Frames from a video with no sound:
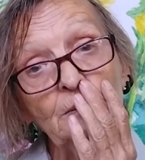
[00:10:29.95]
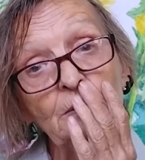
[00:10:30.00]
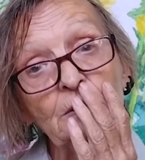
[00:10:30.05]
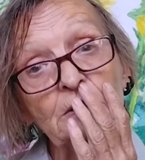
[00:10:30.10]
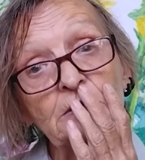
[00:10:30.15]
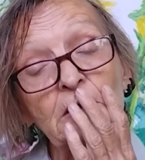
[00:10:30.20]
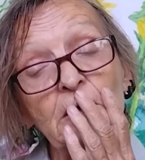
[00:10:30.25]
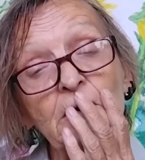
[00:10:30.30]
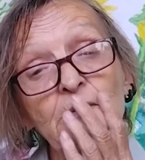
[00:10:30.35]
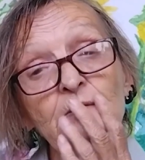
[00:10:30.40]

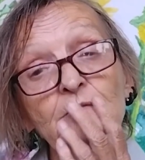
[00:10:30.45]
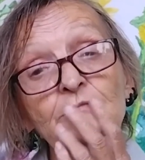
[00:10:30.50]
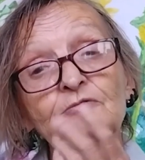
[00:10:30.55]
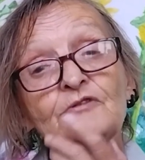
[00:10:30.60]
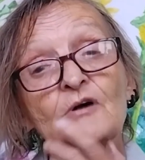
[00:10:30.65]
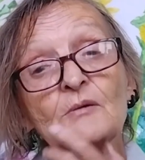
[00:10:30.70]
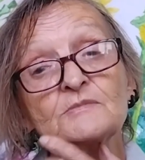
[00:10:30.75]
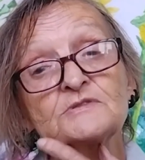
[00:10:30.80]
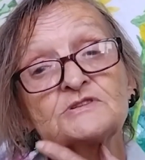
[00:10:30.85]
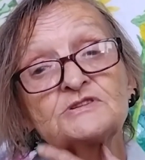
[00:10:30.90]
with the
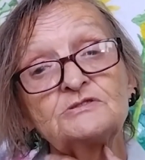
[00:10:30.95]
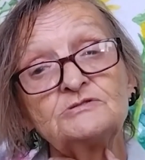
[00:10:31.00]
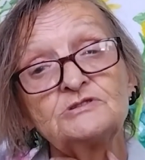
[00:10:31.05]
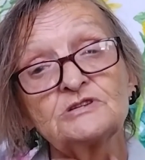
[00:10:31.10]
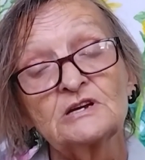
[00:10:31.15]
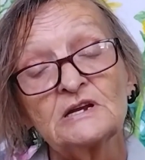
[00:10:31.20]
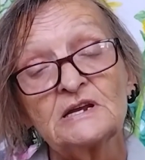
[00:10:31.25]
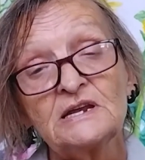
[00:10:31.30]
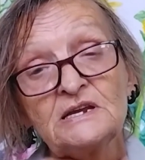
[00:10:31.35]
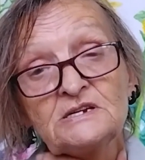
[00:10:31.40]

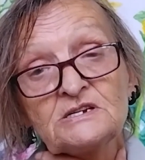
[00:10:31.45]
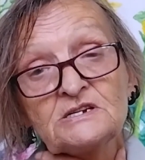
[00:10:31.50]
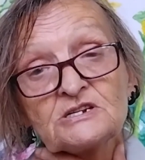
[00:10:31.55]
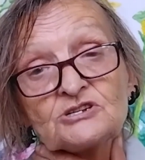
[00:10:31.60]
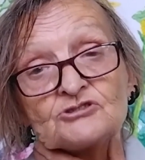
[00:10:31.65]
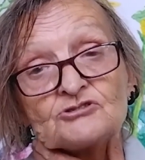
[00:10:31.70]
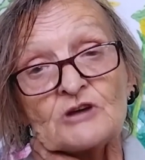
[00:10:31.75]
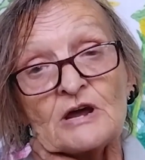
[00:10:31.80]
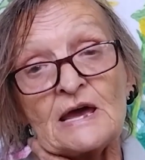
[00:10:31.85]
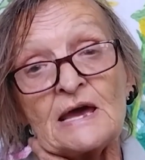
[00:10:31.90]
pharmaceutical
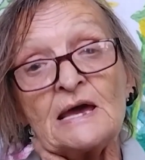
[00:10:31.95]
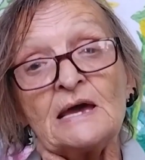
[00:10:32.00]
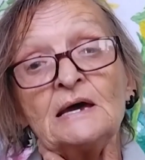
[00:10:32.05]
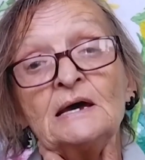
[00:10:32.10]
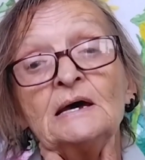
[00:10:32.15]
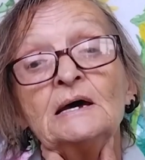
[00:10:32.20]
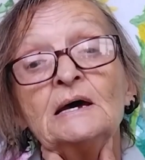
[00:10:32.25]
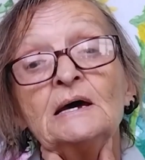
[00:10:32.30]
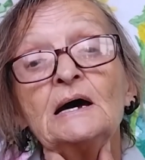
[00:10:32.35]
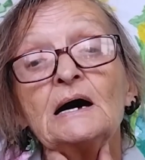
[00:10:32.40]
industry,